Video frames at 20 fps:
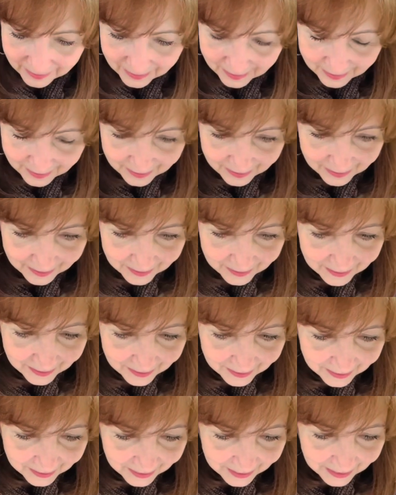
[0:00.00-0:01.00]

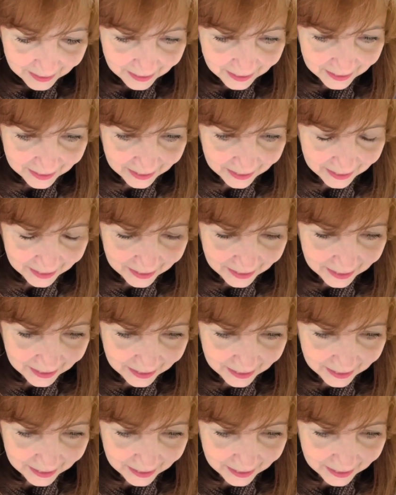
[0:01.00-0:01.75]
(silence)